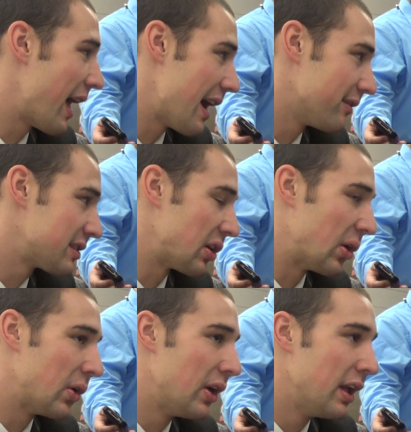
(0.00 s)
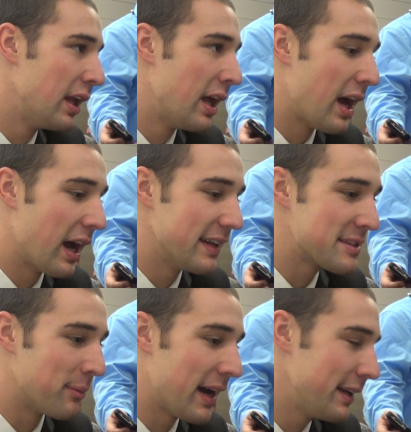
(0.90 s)
both have, so
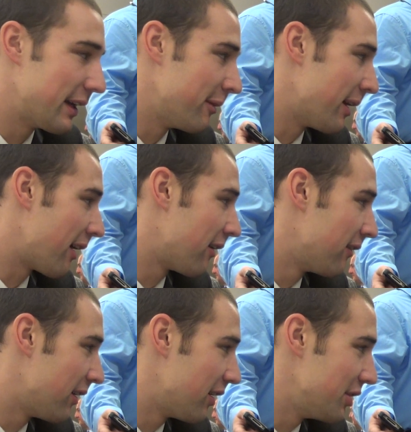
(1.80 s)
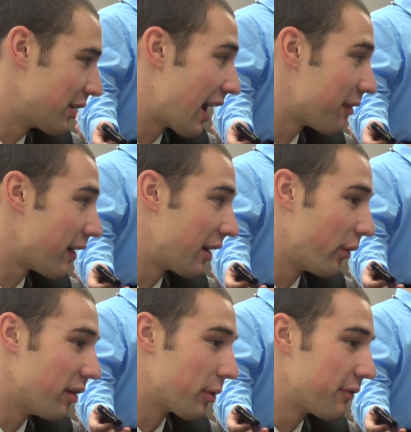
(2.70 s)
it's a mind game now. You gotta find a
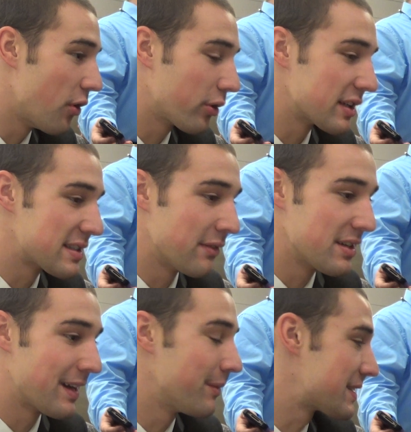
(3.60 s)
way to refocus every time